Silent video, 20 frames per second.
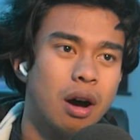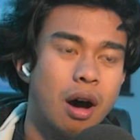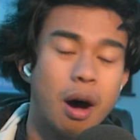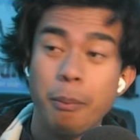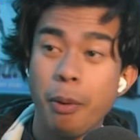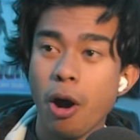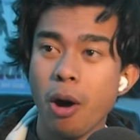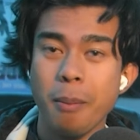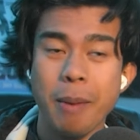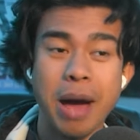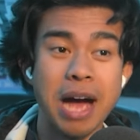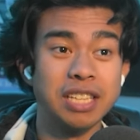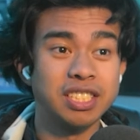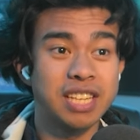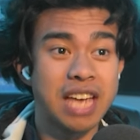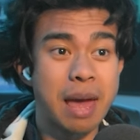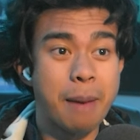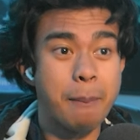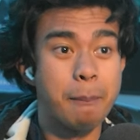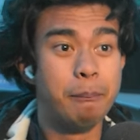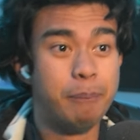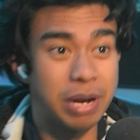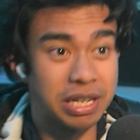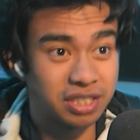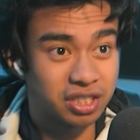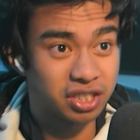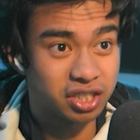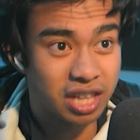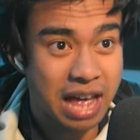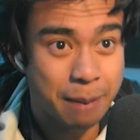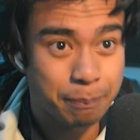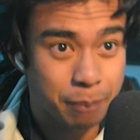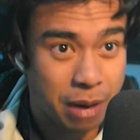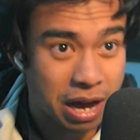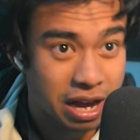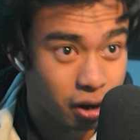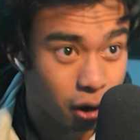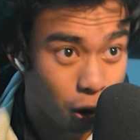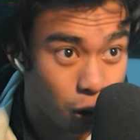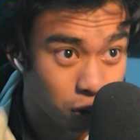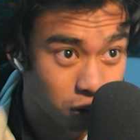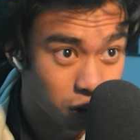Bro, imagine getting bitch slapped by your own